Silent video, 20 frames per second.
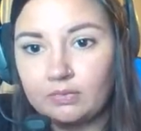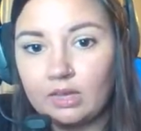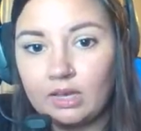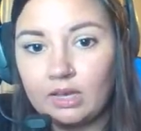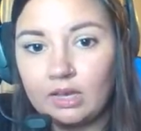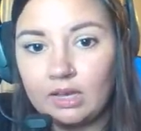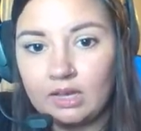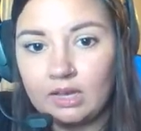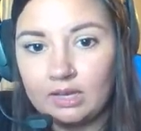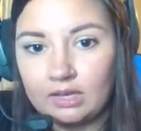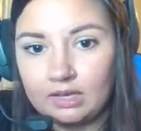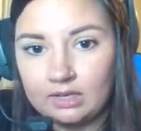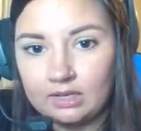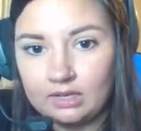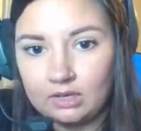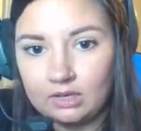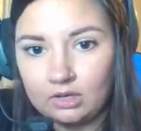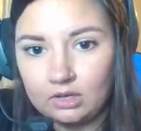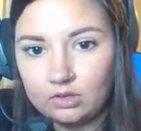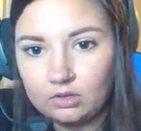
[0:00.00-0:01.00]
a
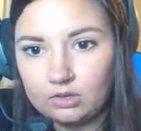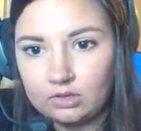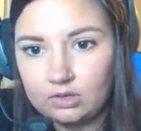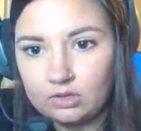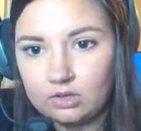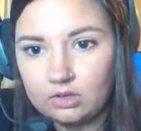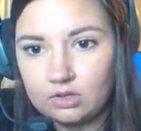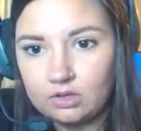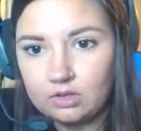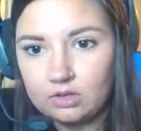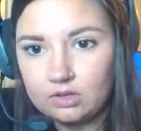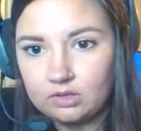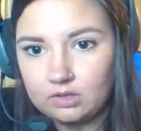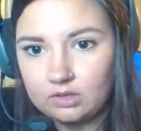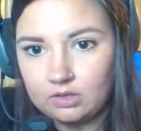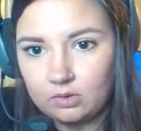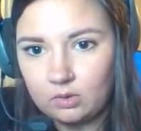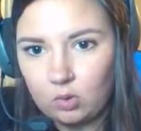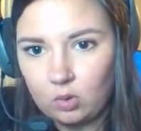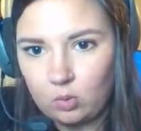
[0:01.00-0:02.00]
grill,
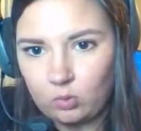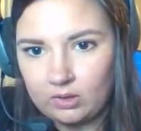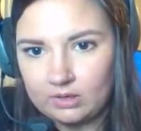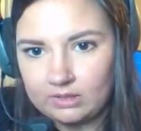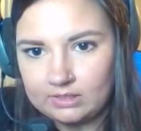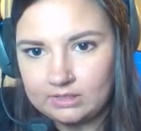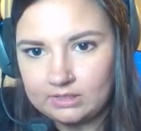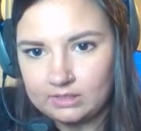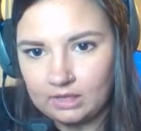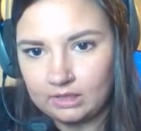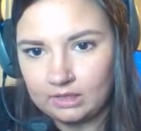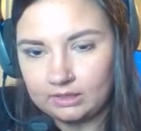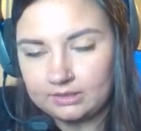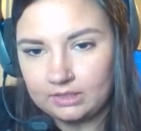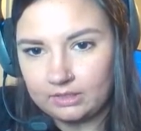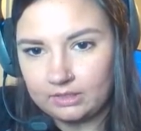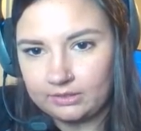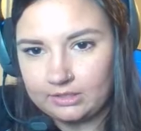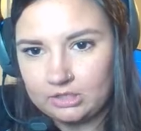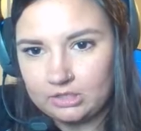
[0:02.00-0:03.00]
one
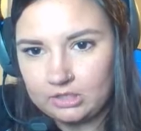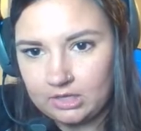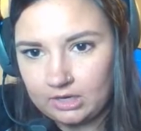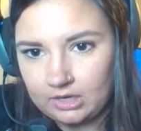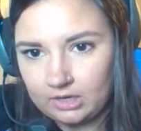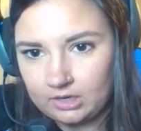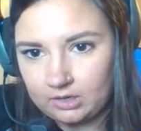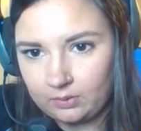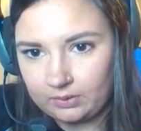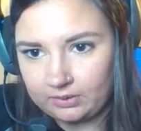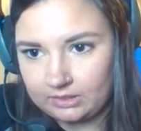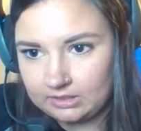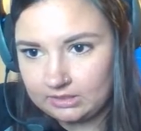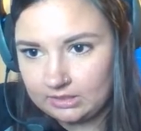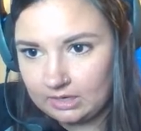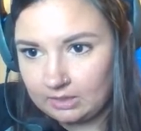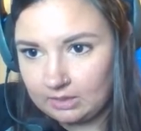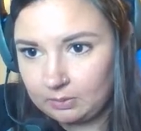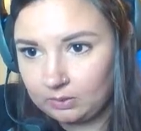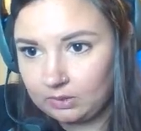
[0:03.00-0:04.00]
solitary chair with a
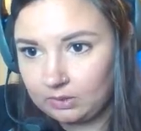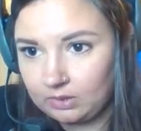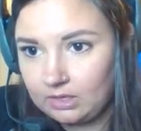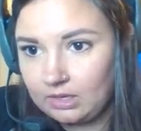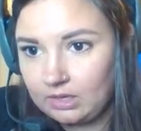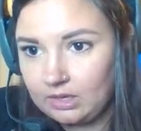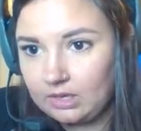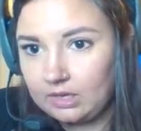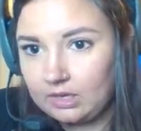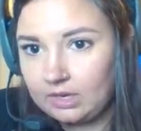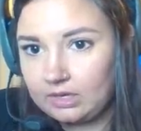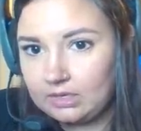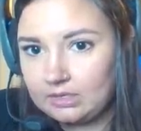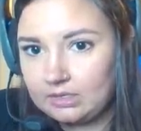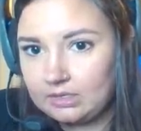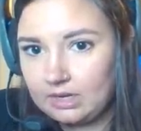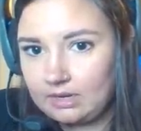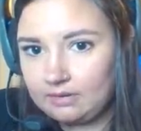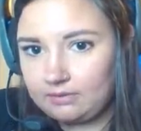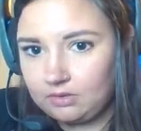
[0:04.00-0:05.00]
table, and a
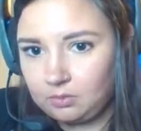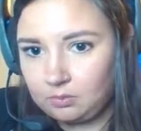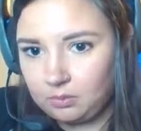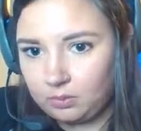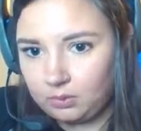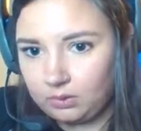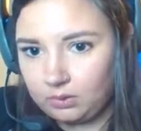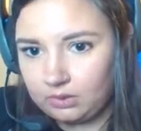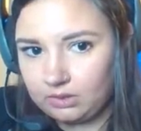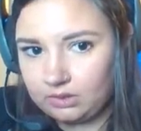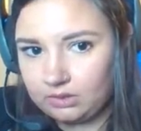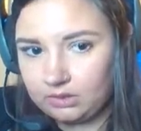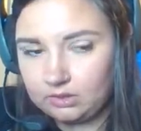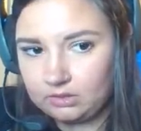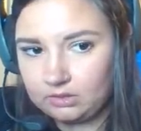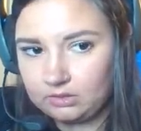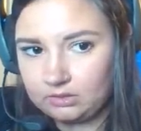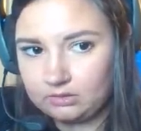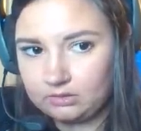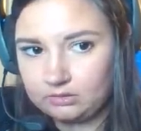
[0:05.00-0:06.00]
diving board.
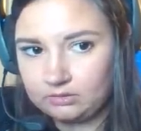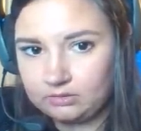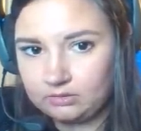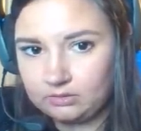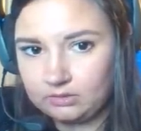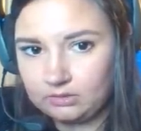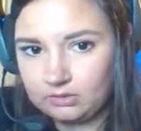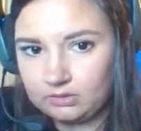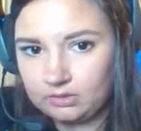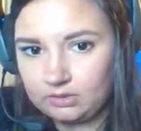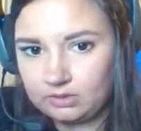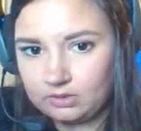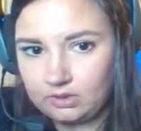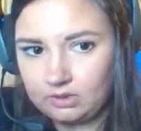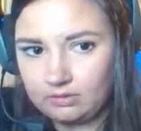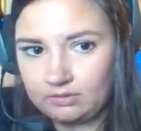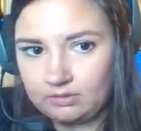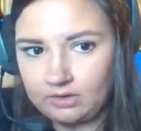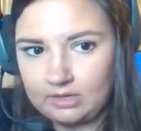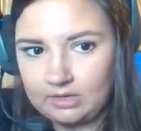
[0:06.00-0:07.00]

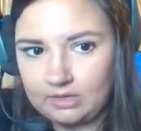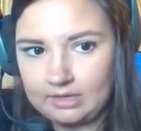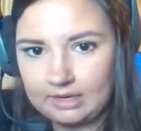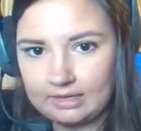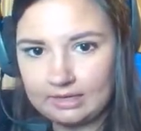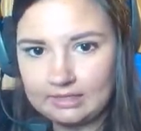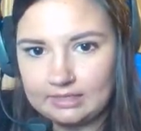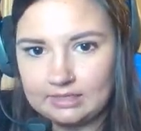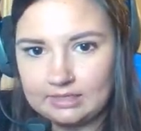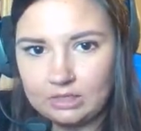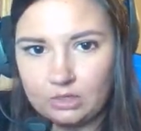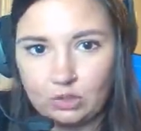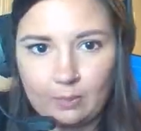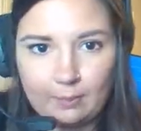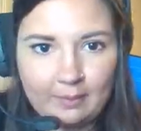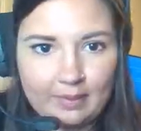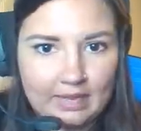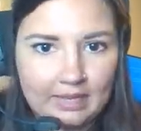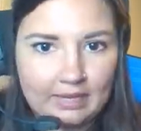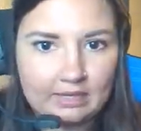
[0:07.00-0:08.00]
Very nice little
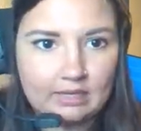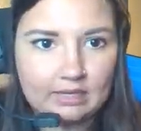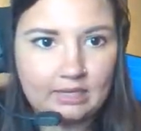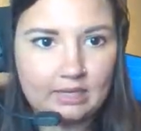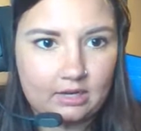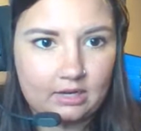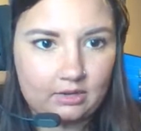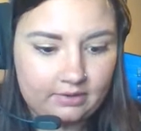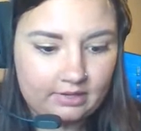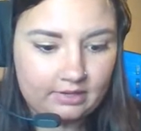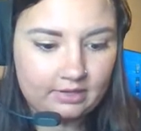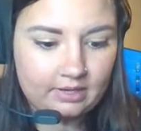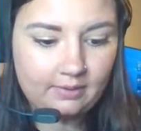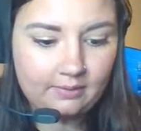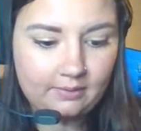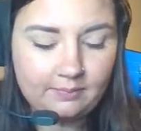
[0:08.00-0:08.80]
back area.